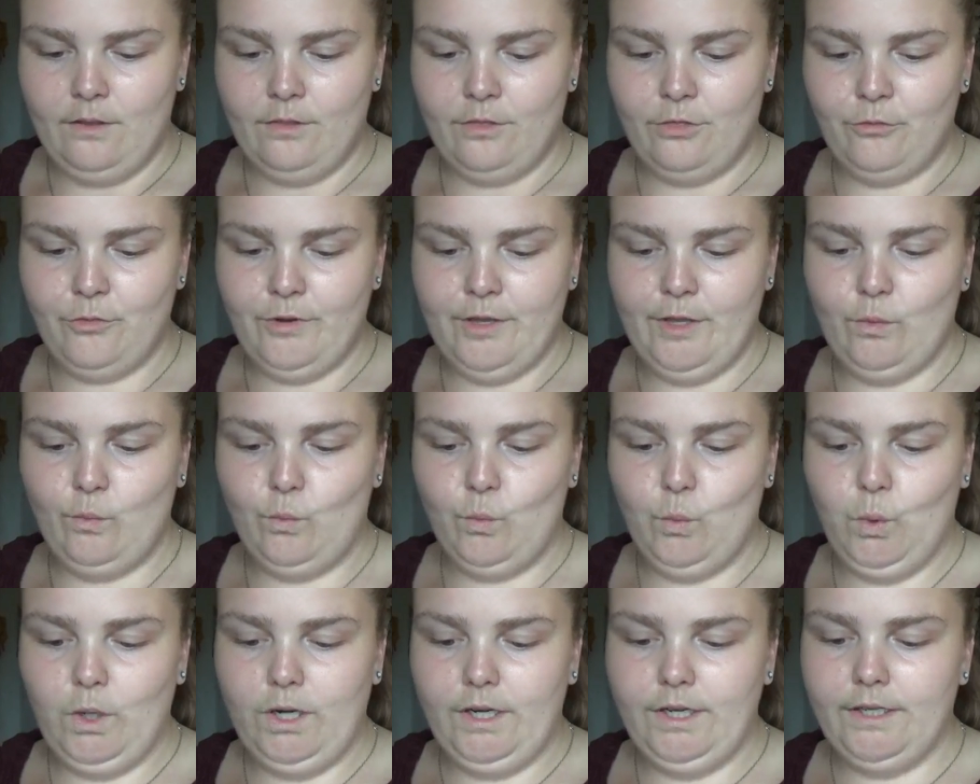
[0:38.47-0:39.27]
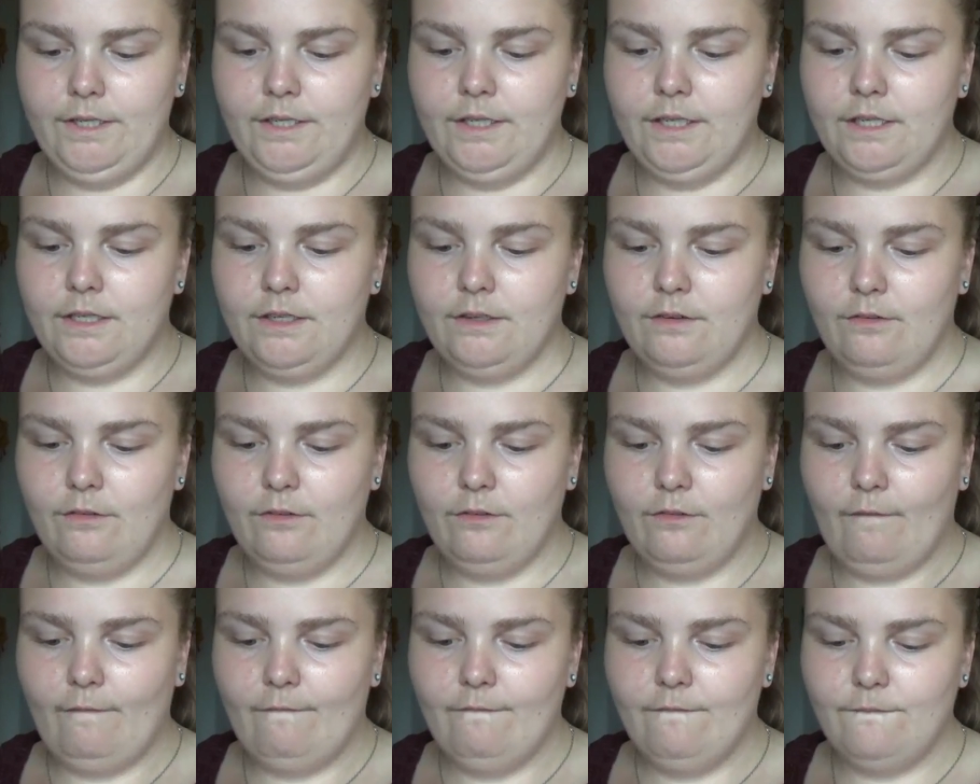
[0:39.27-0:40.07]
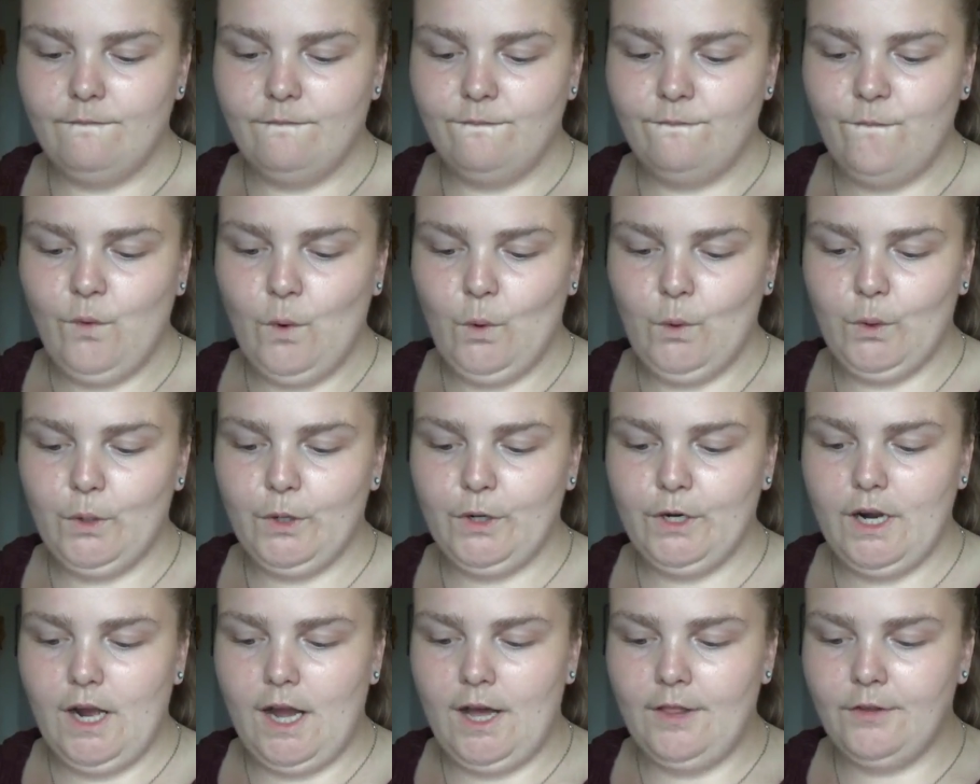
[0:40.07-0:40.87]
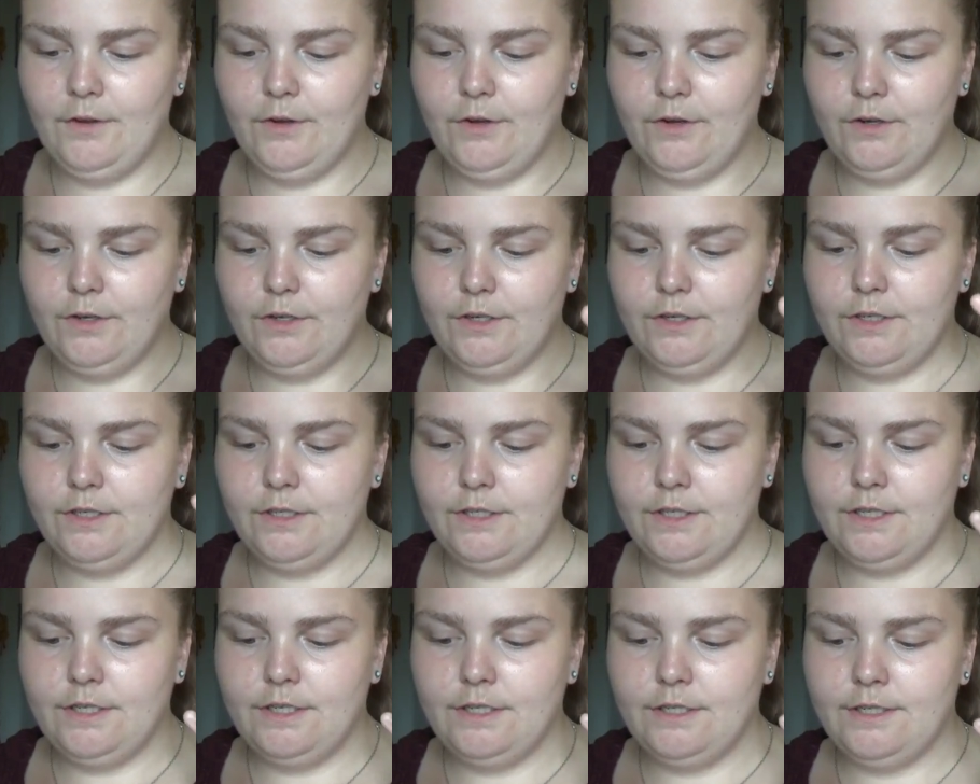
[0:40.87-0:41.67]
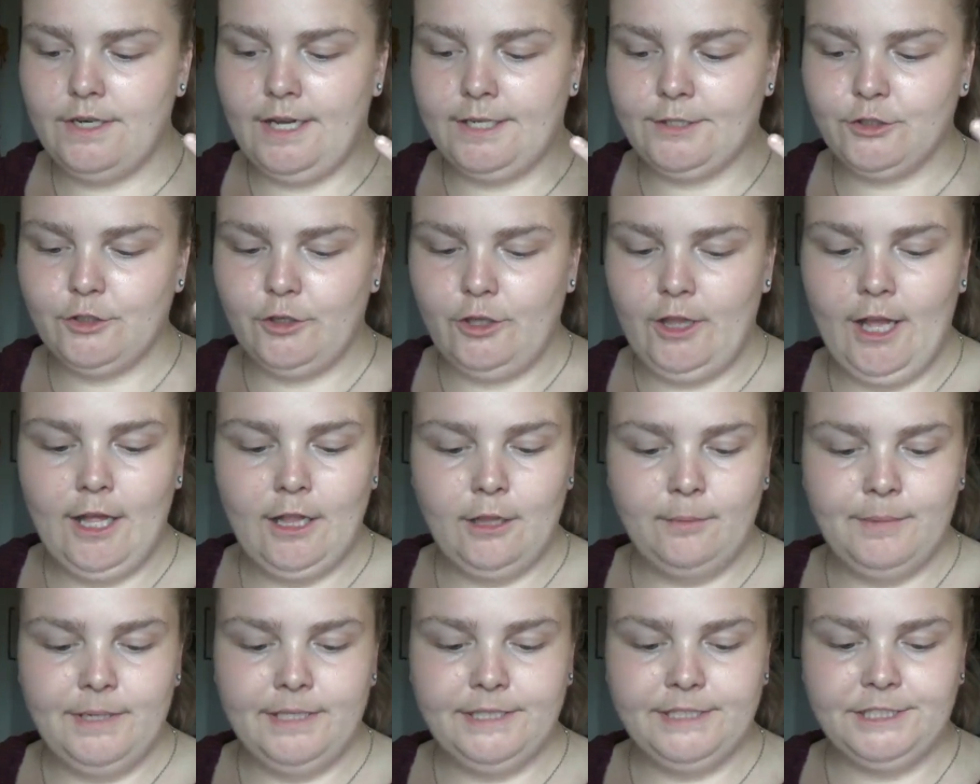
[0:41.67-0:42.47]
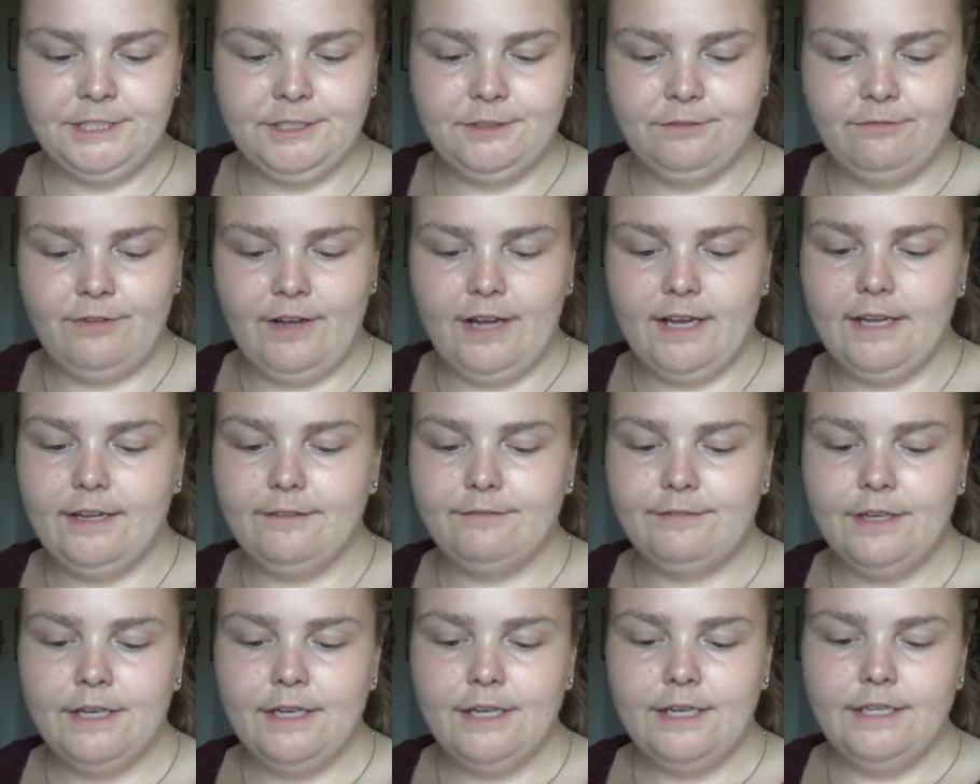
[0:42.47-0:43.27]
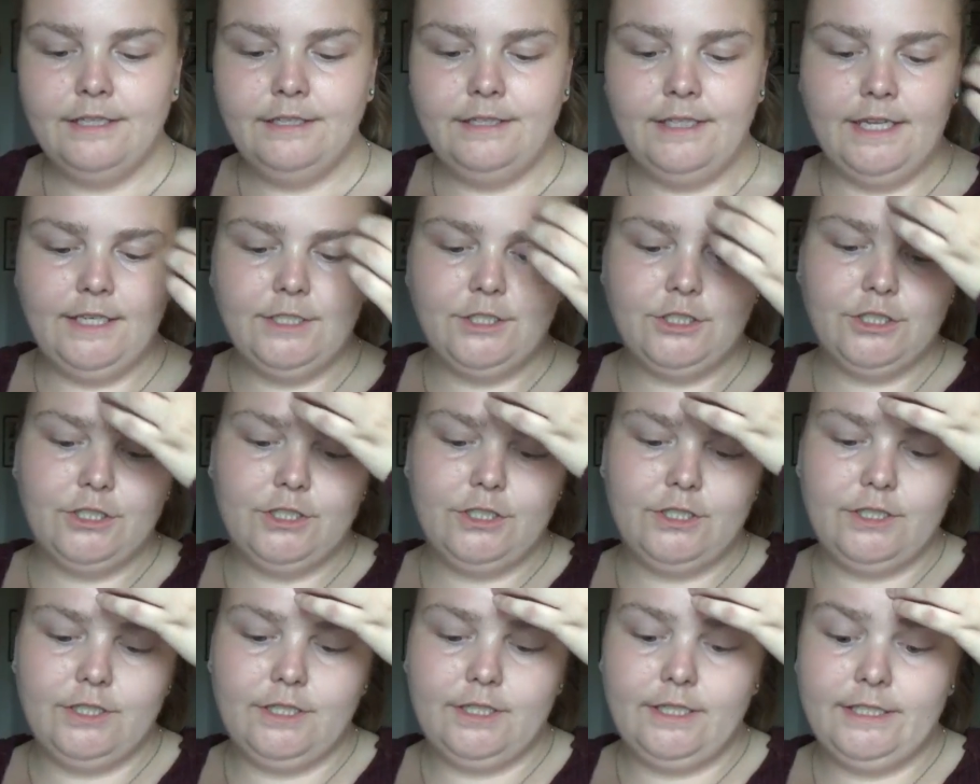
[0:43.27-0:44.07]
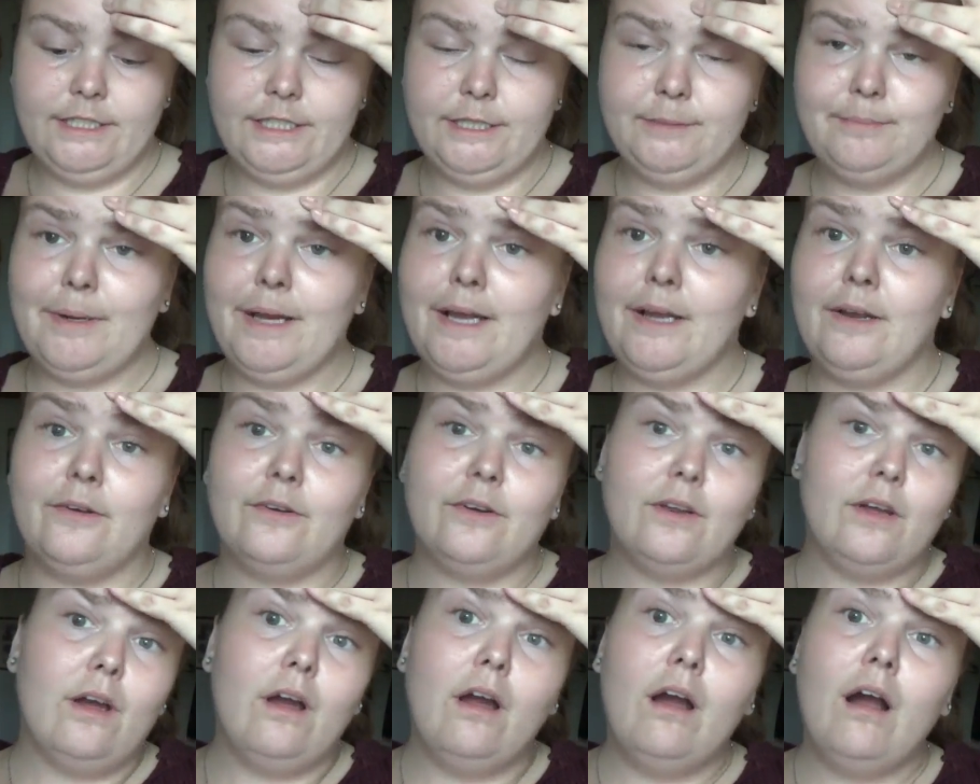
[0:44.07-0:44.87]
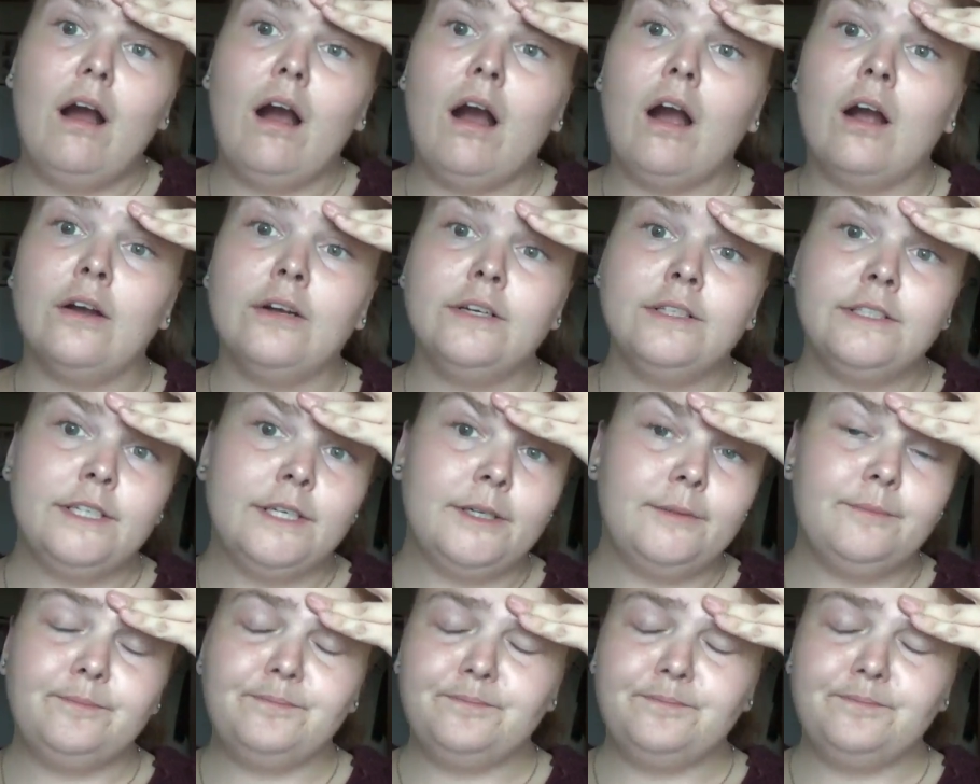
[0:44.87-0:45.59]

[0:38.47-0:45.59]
three wood, four other natural elements, five nature inspired art.